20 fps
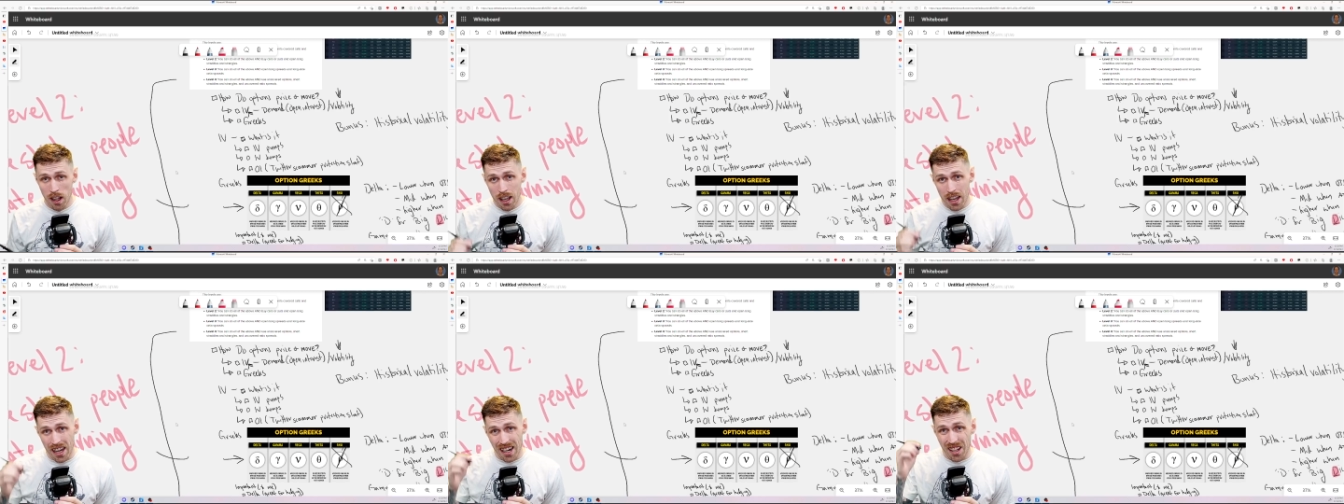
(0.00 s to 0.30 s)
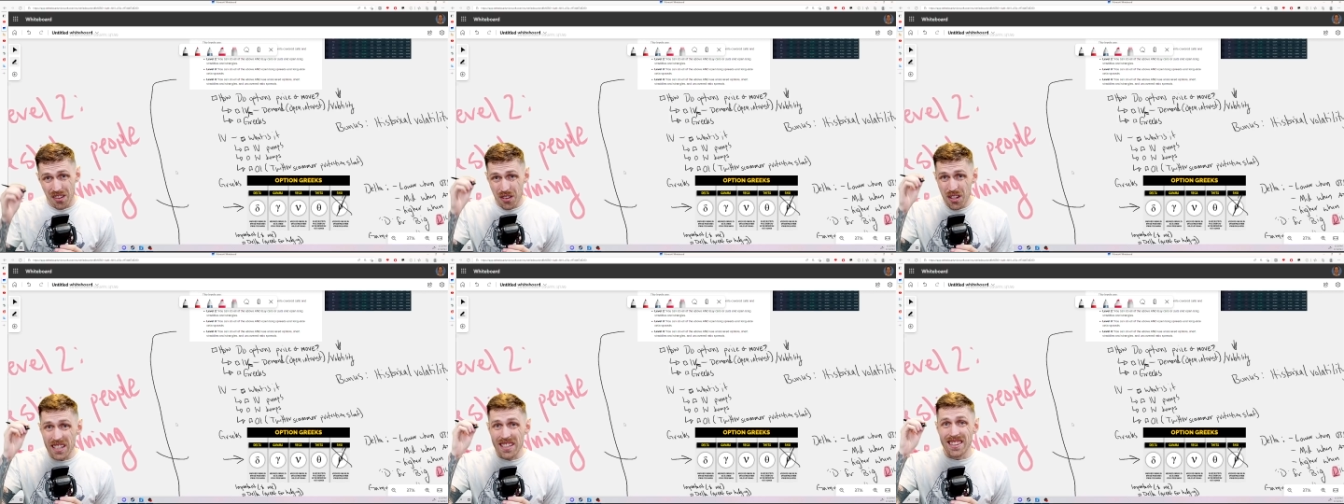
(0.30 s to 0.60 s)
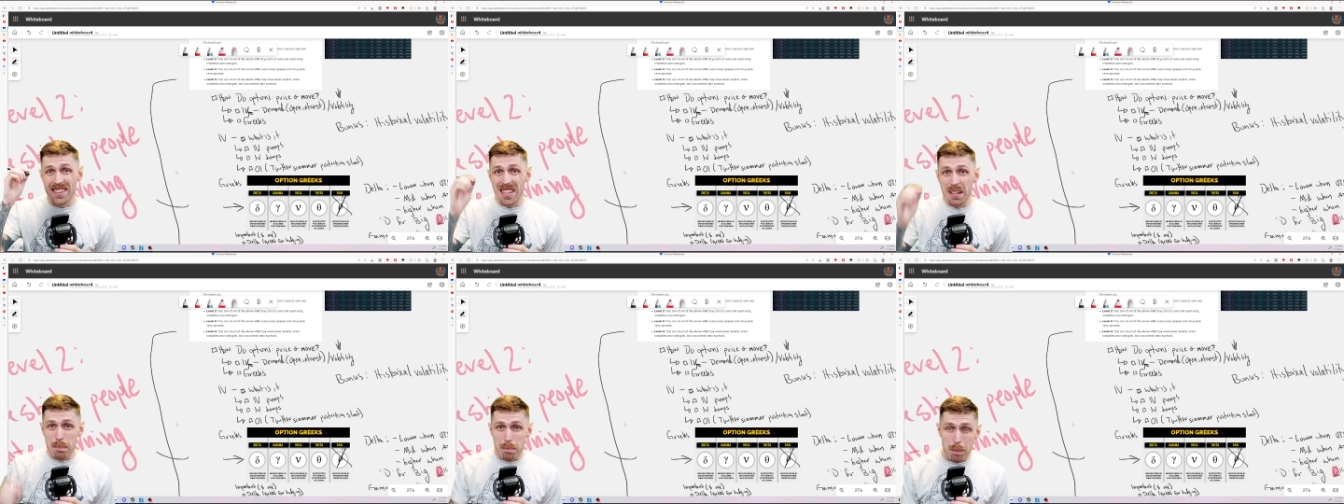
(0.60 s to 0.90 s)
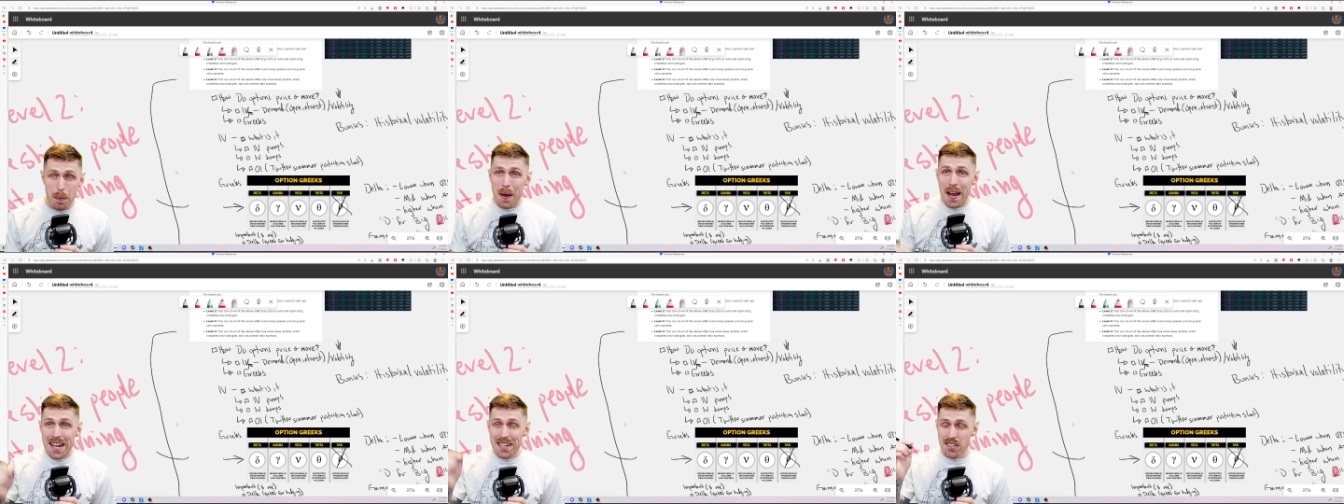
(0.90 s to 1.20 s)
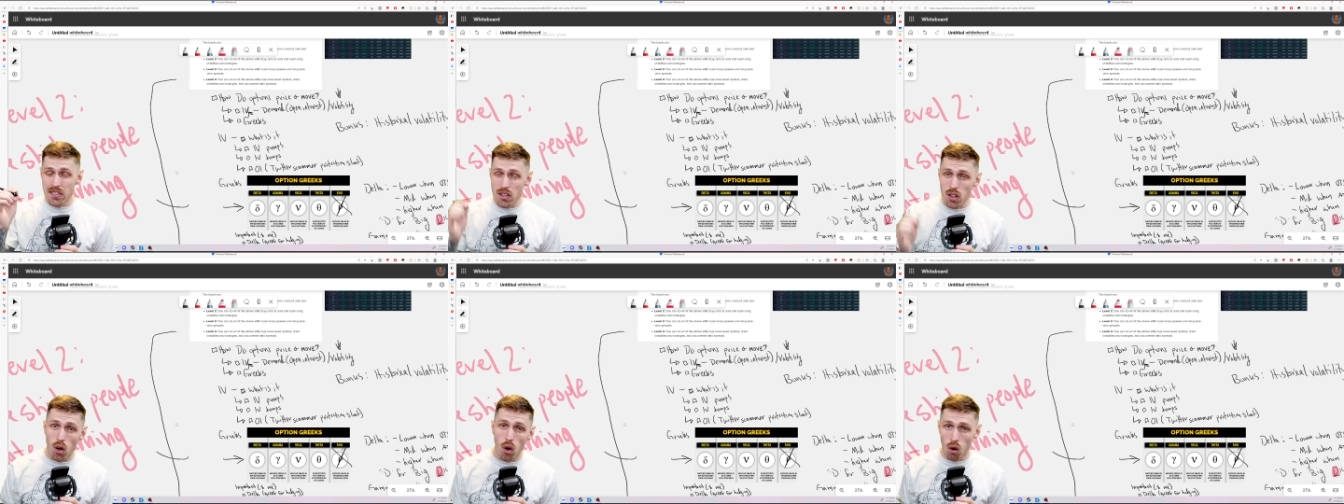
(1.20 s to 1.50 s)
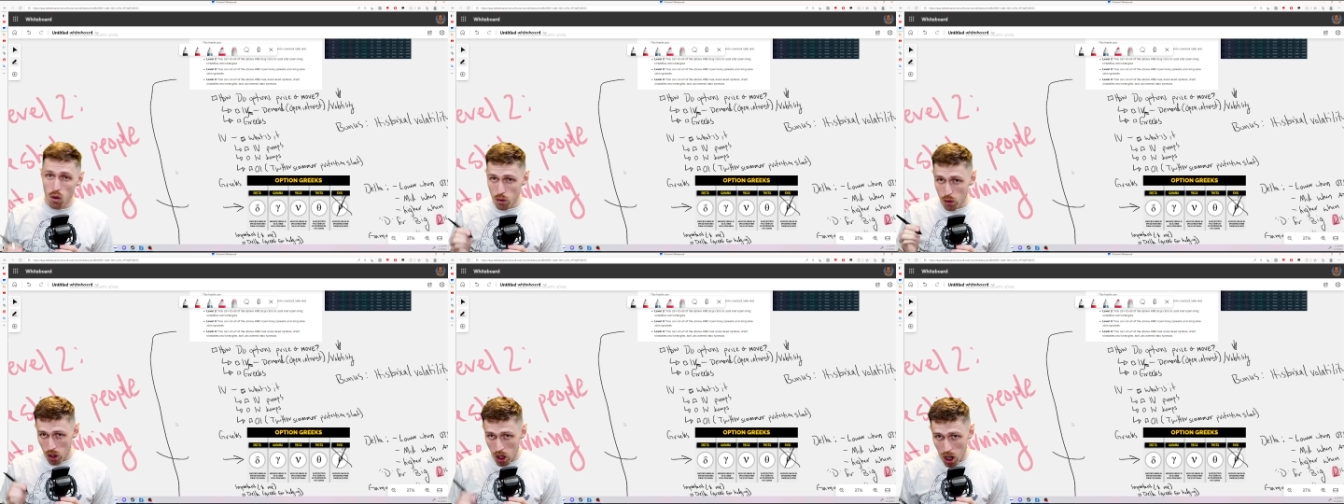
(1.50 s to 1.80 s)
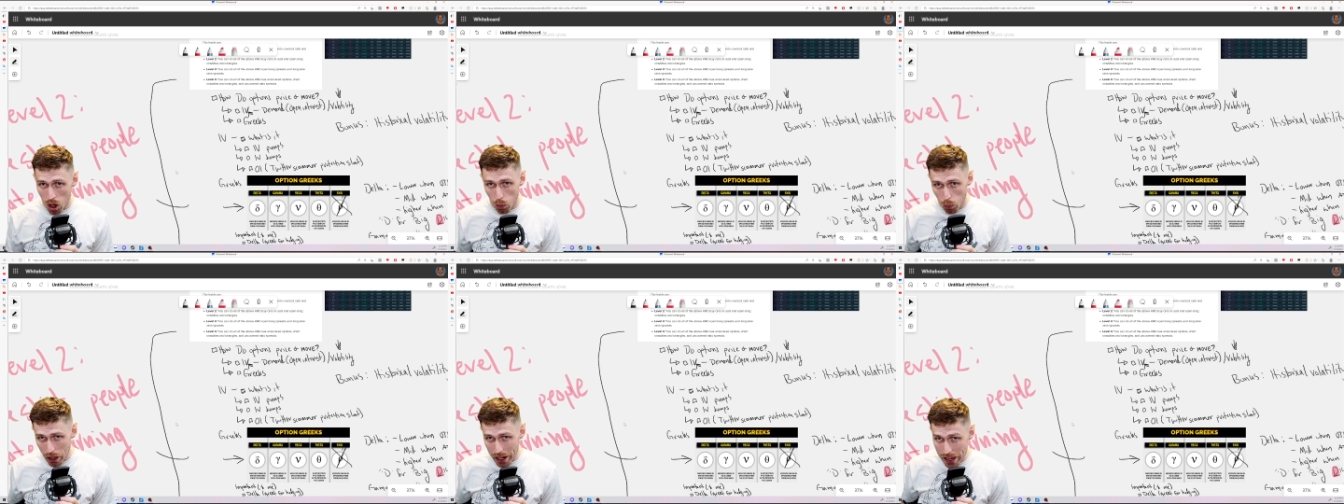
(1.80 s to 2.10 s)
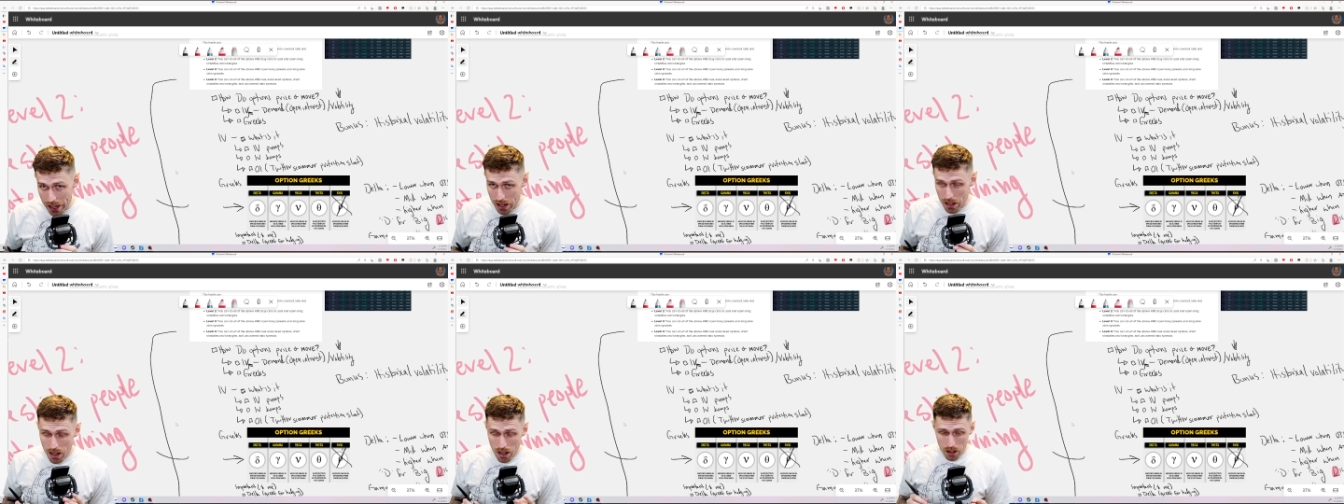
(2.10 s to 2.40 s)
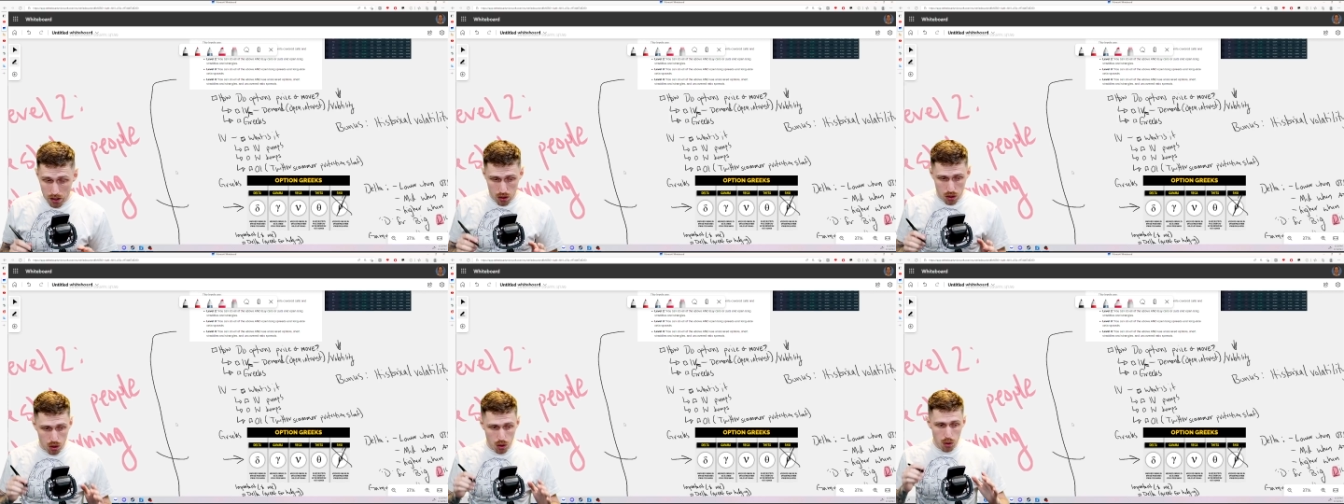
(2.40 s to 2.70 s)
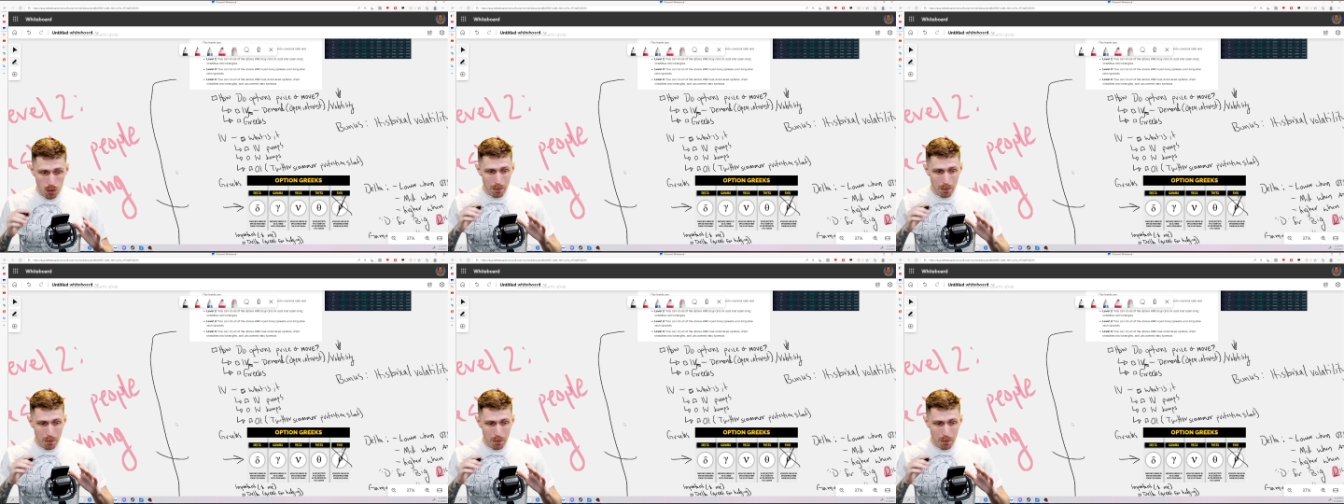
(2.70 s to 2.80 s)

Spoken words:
And I think the best overall way to